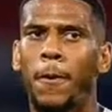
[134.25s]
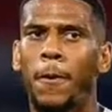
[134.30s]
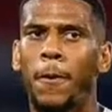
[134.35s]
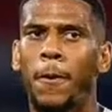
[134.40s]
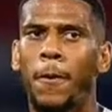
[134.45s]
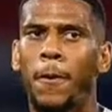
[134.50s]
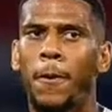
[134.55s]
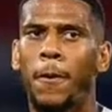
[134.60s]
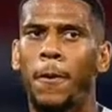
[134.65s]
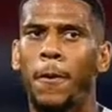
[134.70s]

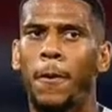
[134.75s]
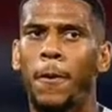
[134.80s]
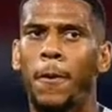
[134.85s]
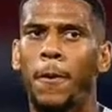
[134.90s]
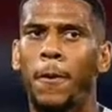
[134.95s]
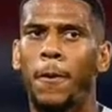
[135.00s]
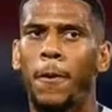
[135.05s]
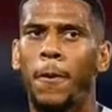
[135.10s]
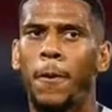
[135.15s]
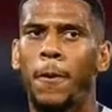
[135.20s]

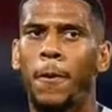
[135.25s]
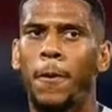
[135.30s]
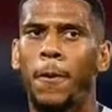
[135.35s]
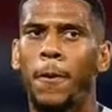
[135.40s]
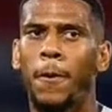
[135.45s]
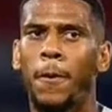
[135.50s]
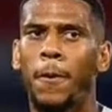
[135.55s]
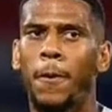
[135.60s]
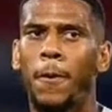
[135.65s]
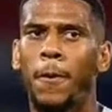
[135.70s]

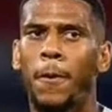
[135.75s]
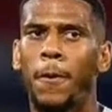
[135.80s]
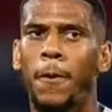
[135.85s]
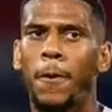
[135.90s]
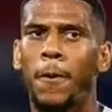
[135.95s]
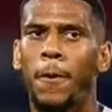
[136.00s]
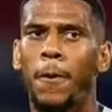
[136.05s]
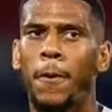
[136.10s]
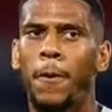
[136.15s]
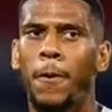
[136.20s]

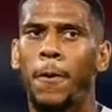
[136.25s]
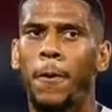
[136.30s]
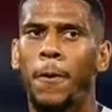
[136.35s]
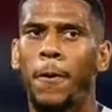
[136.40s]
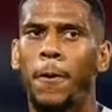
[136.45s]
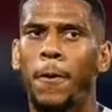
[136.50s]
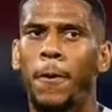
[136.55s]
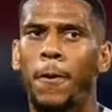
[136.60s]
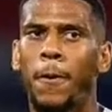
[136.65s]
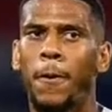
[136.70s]

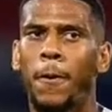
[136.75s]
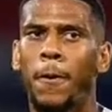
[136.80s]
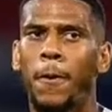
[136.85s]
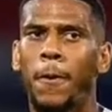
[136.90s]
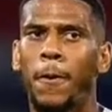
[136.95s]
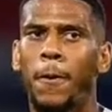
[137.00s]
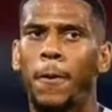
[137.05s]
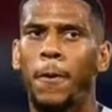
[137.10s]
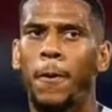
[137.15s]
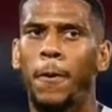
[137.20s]

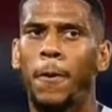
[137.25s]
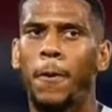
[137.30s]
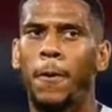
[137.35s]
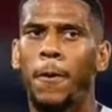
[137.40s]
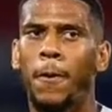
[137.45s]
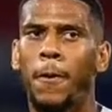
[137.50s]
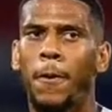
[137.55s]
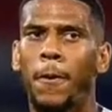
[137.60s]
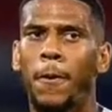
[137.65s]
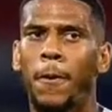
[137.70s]

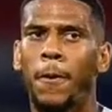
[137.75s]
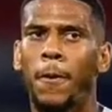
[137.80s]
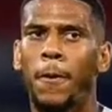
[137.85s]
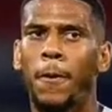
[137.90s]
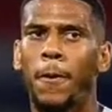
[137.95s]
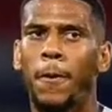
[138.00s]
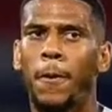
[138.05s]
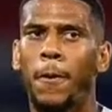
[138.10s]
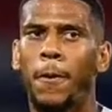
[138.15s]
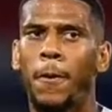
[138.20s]

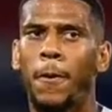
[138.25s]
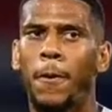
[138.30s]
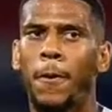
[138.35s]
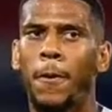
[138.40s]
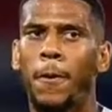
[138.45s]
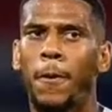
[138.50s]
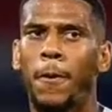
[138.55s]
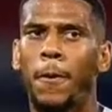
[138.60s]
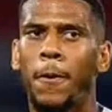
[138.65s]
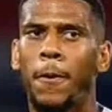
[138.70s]

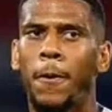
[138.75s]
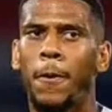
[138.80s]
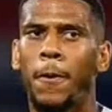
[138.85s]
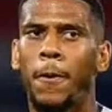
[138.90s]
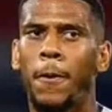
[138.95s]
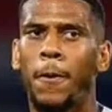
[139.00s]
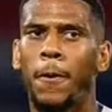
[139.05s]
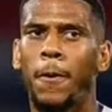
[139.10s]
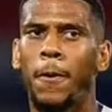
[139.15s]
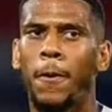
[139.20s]

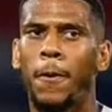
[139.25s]
[no speech]